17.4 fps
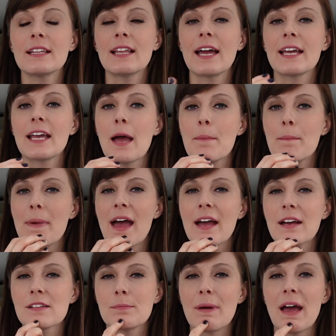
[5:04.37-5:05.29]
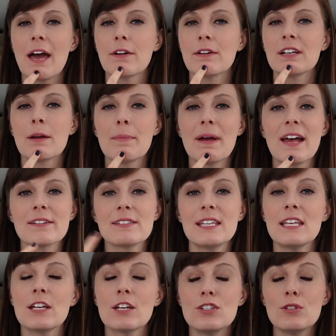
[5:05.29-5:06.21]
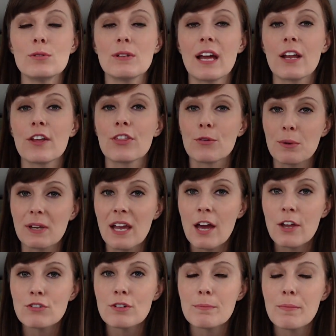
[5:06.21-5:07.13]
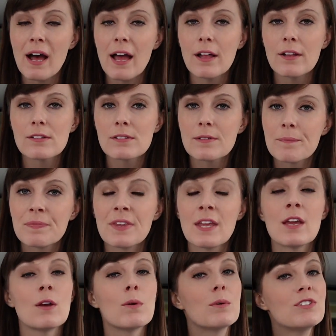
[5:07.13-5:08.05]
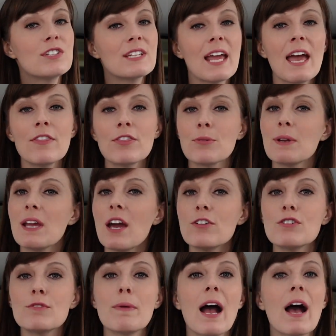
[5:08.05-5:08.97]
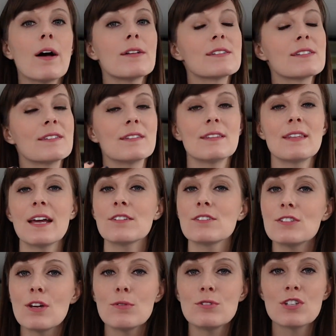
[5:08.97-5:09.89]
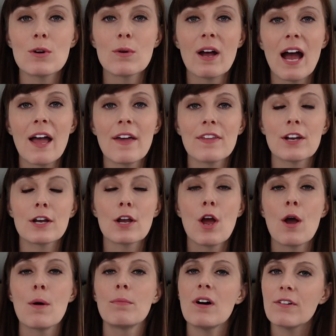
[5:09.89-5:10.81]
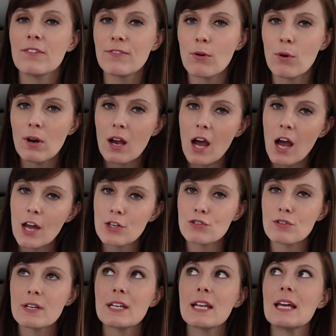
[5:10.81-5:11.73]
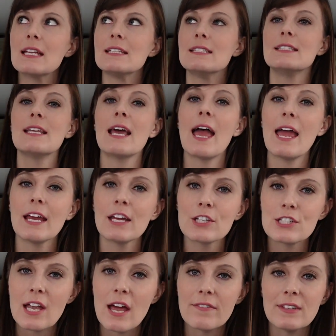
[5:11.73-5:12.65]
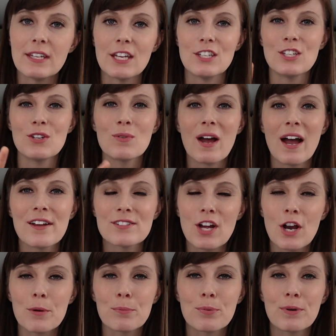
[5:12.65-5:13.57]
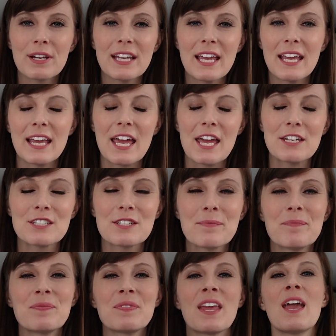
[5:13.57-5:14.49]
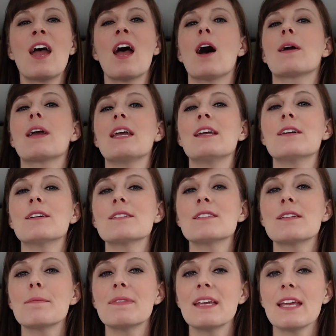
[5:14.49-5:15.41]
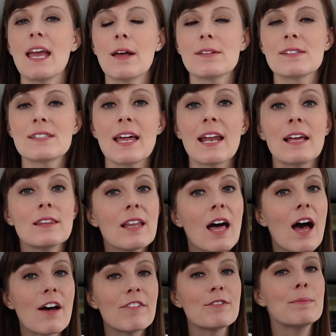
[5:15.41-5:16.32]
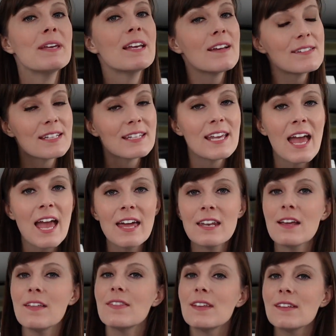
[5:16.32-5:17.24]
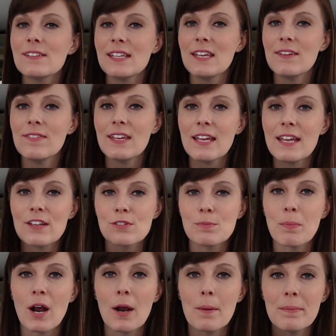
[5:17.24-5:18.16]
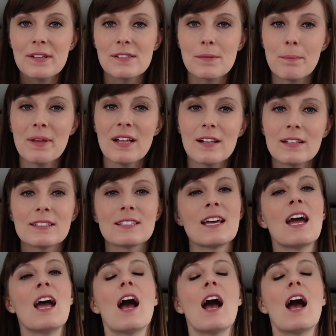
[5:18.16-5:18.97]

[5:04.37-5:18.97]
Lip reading: like at max battery capacity, could do like 300 miles, which again, 300 miles, that's no joke either, but 400, dang Chevy, you guys are bringing it. Okay, here's something else that I love, because again, this EV is purpose built.